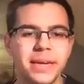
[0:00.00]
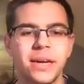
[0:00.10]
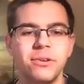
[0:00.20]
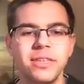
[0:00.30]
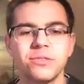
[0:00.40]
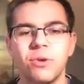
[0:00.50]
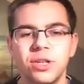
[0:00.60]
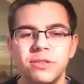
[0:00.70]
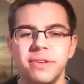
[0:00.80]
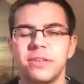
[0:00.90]
Carolina is
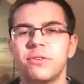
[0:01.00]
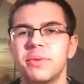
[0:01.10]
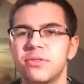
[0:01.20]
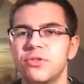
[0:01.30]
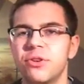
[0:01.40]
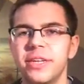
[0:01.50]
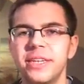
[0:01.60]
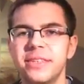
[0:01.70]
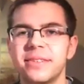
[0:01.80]
watching. Thank you very much for joining.